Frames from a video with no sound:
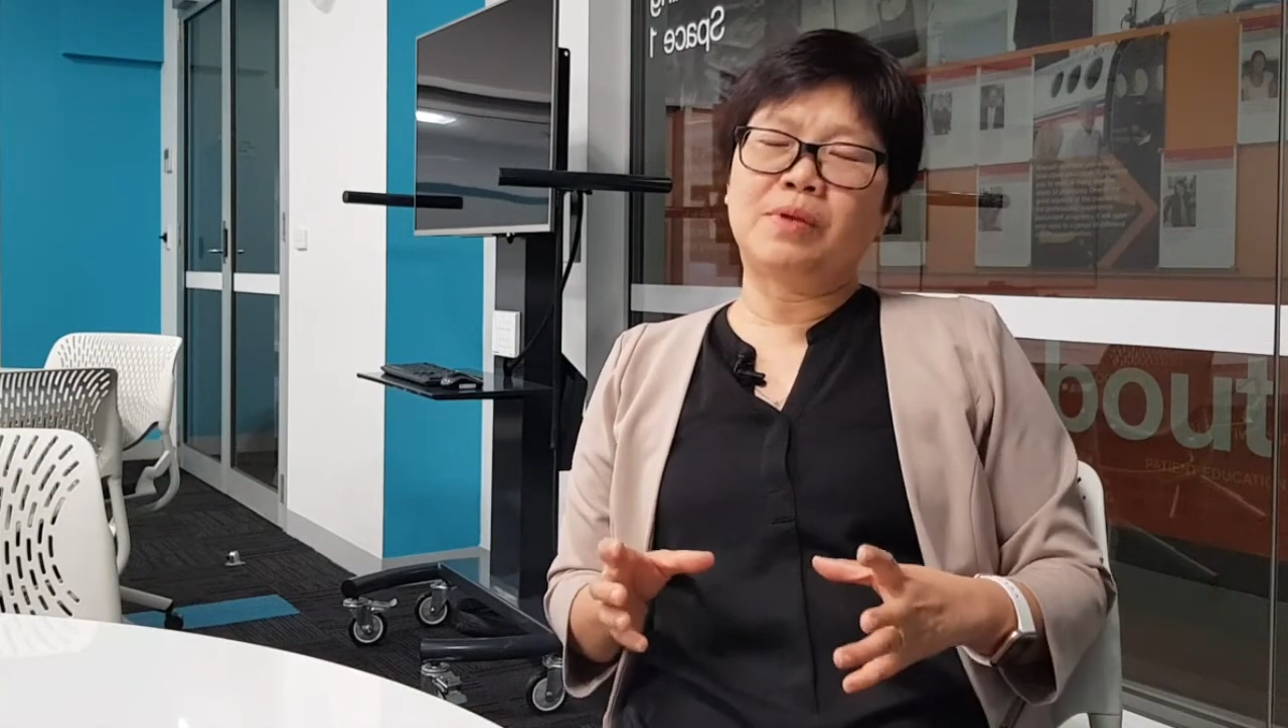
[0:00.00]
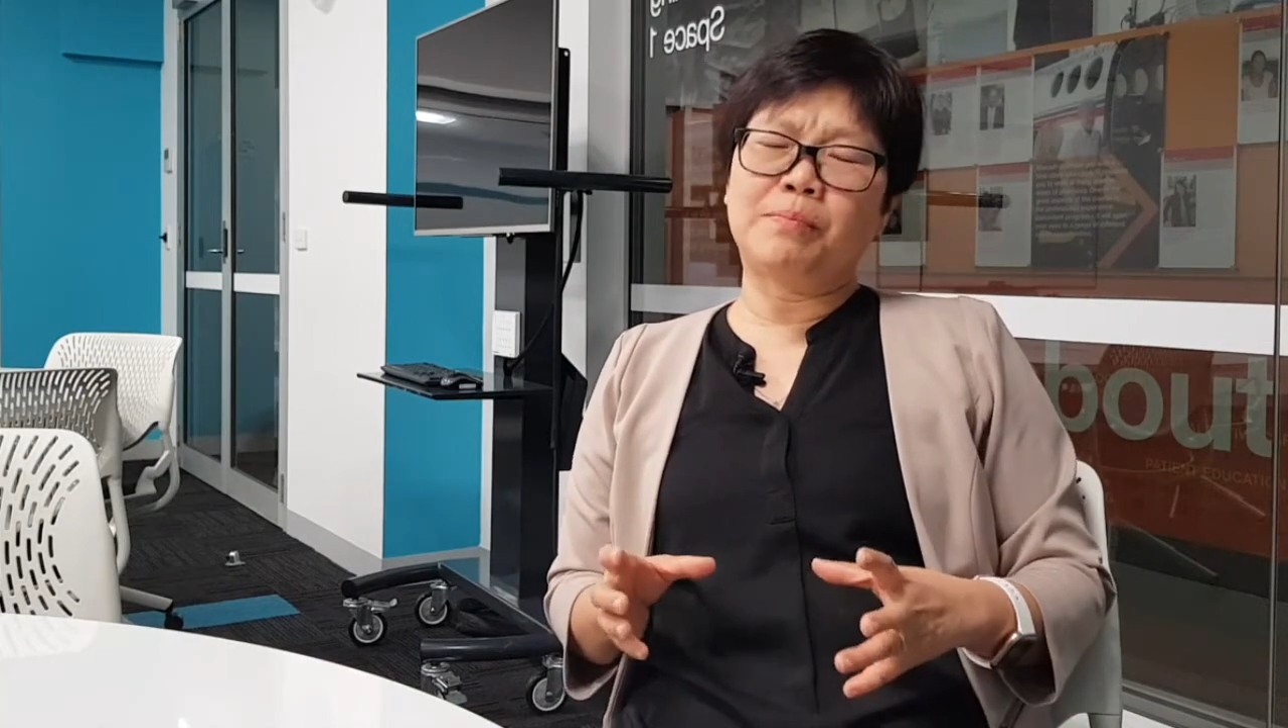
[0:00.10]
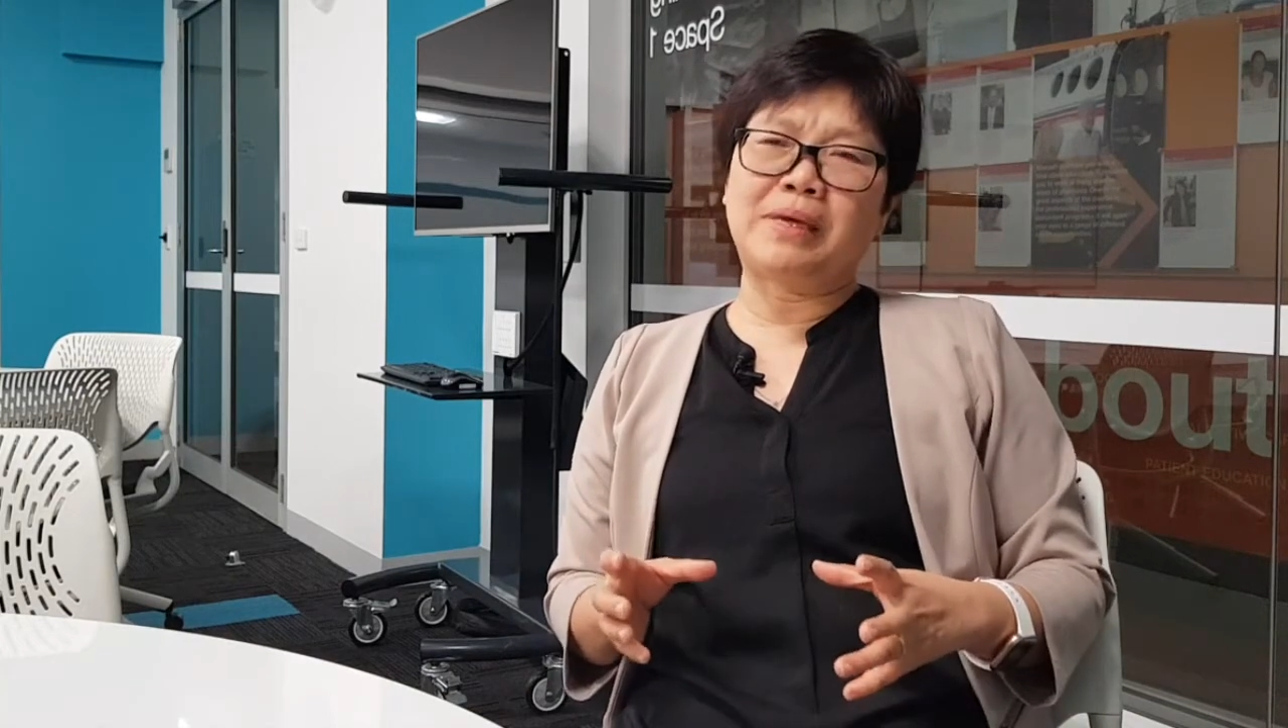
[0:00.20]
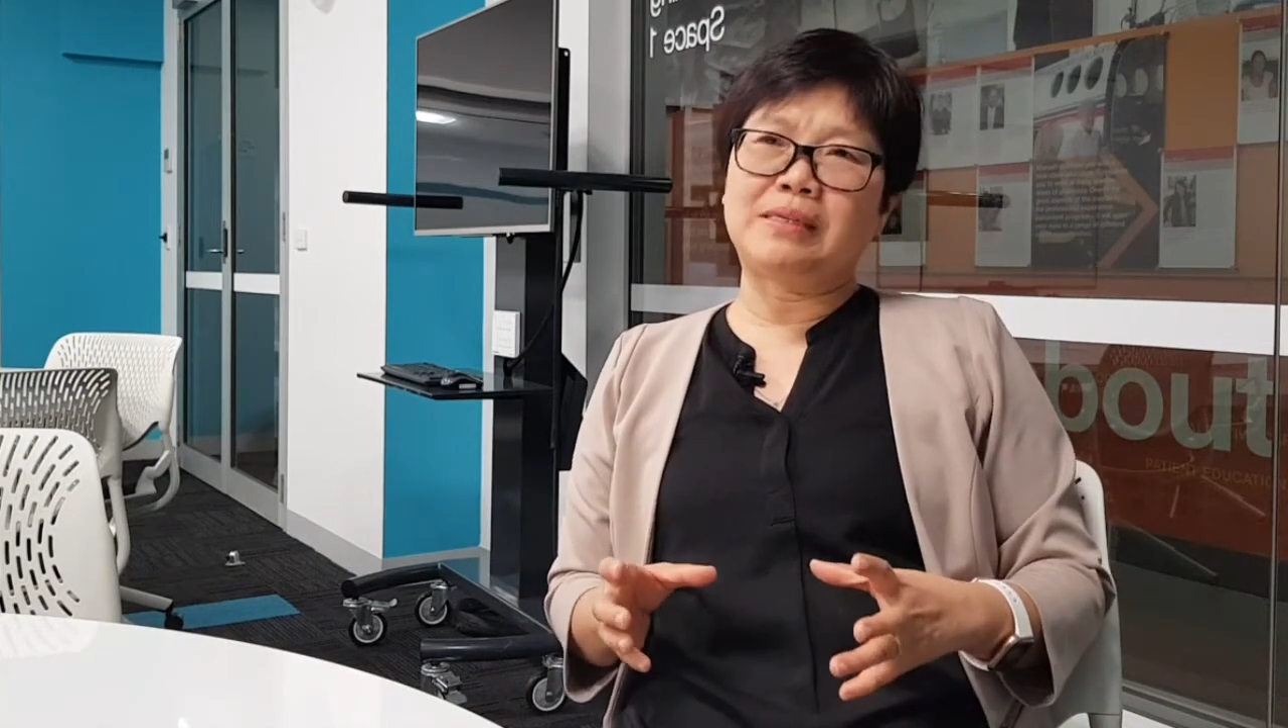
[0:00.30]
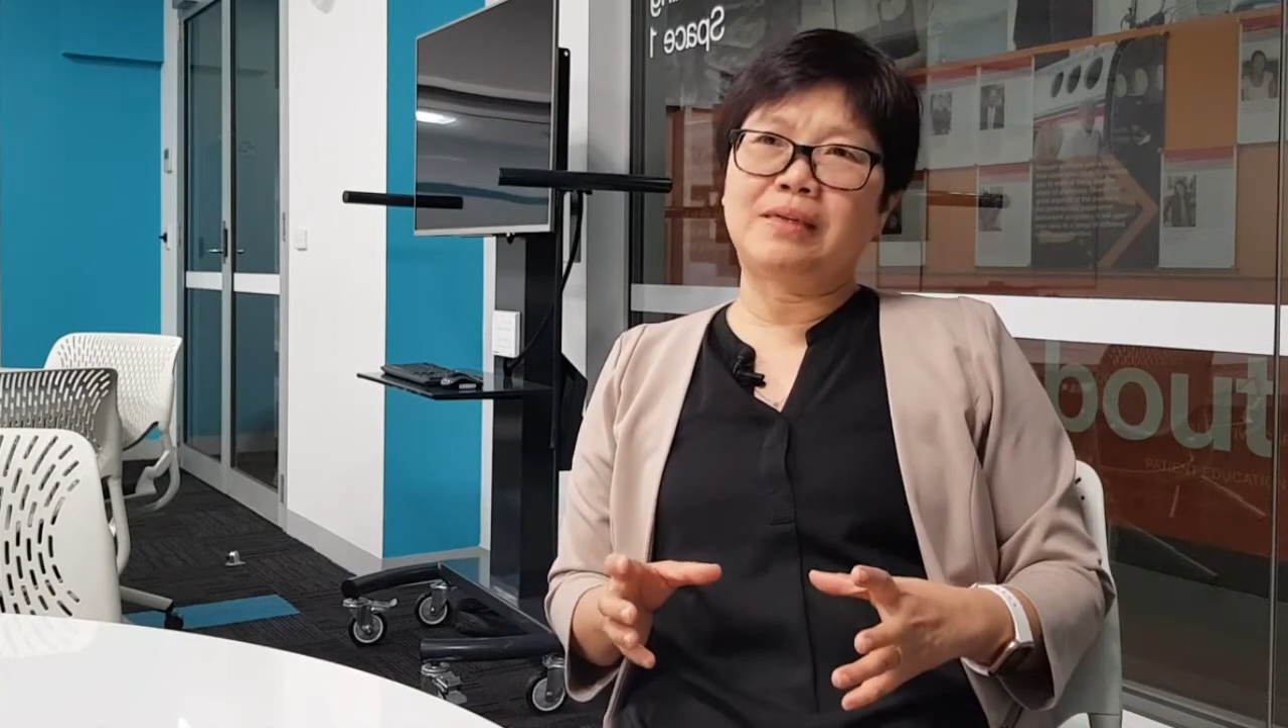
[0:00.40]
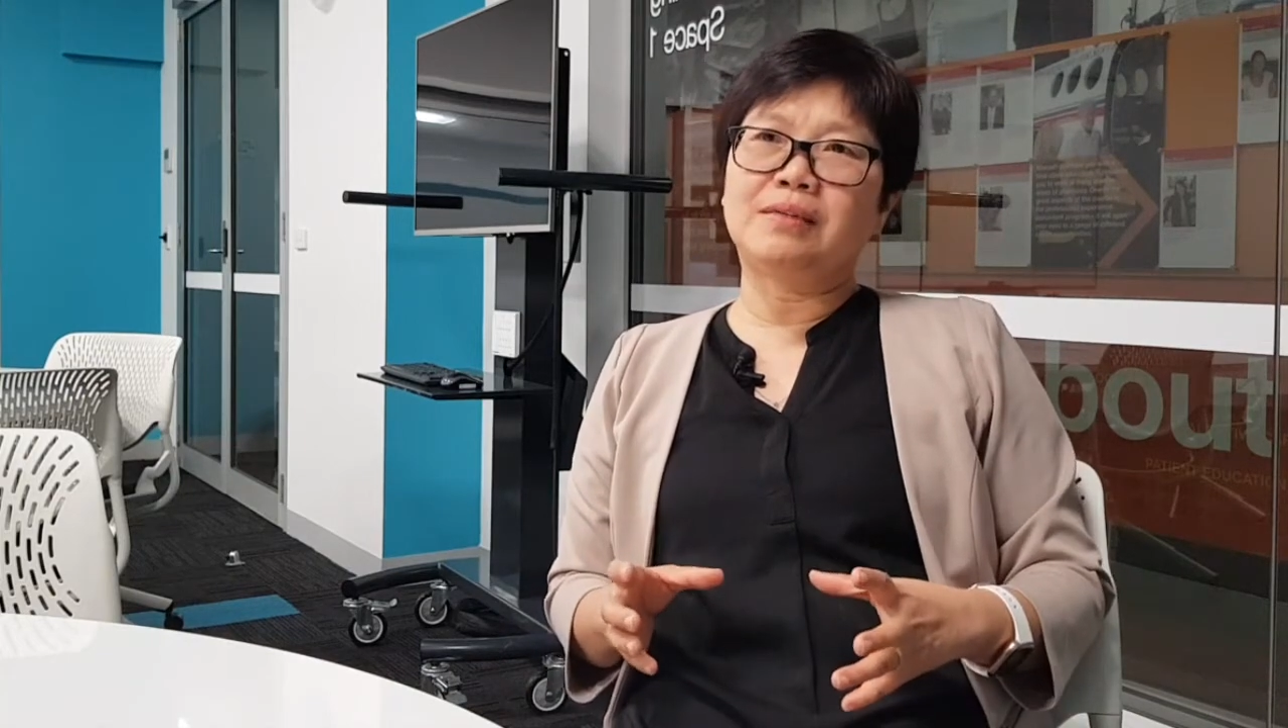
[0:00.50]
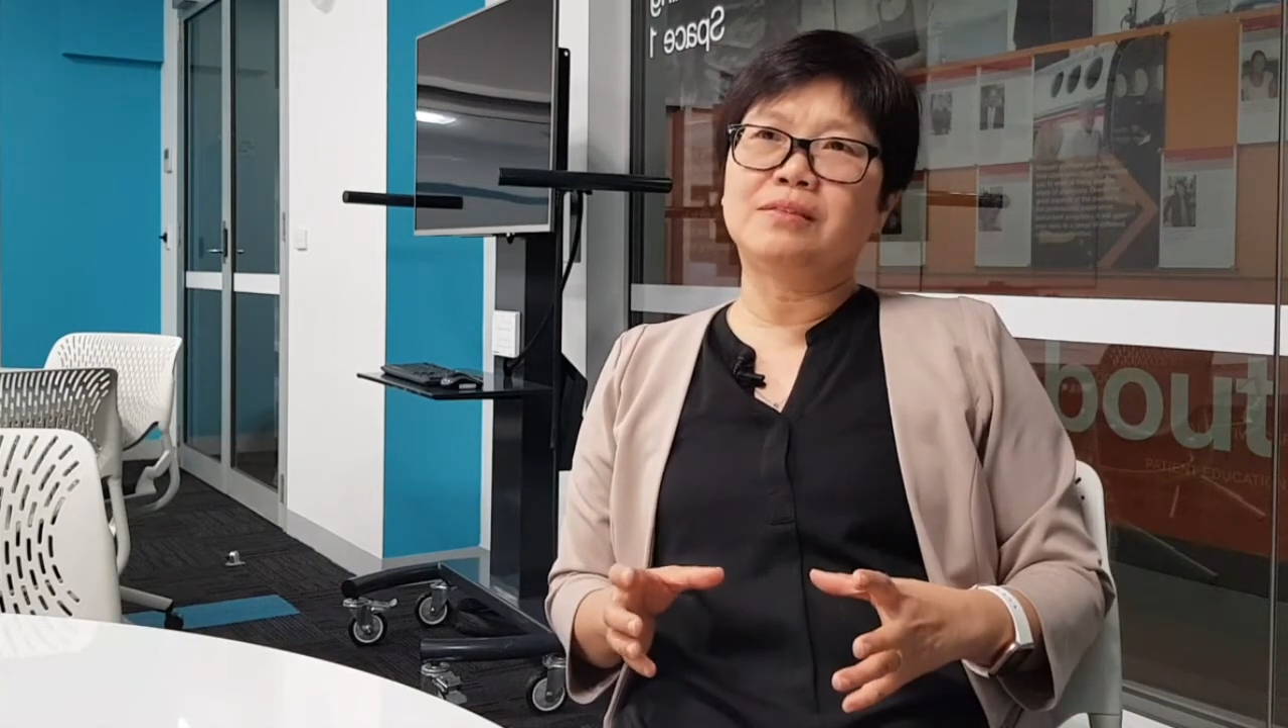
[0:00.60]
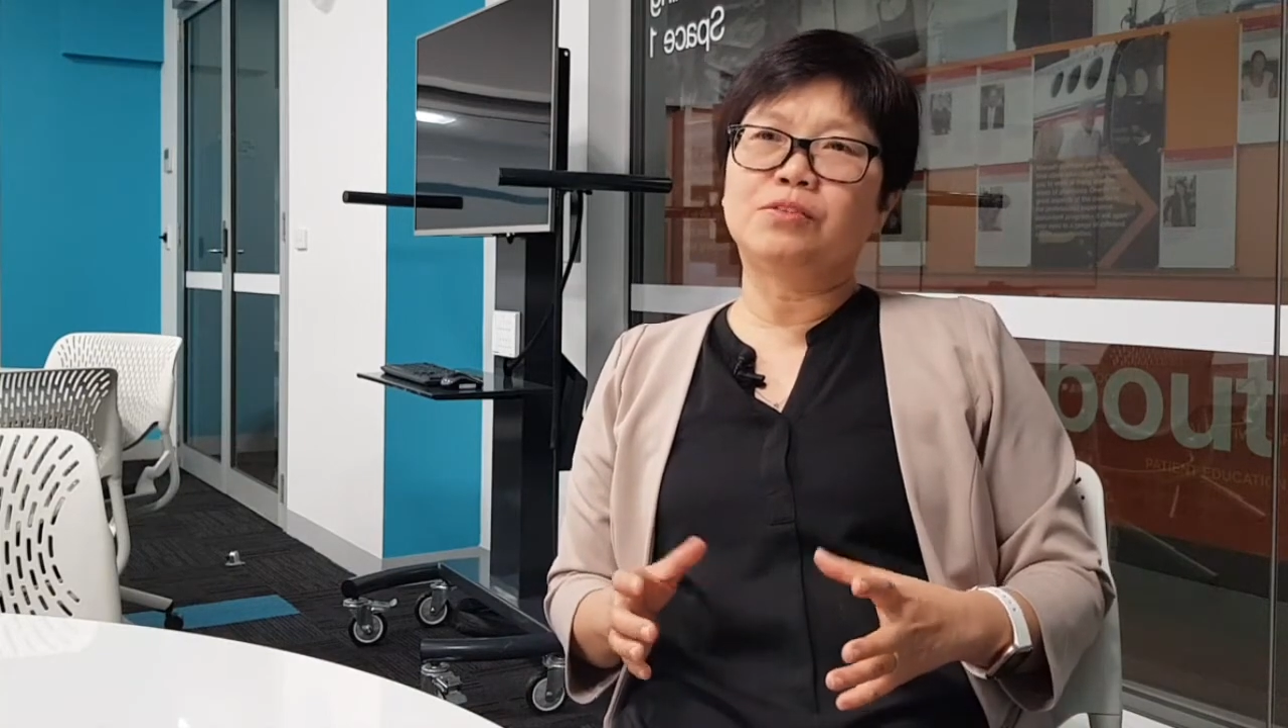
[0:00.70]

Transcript: are battling,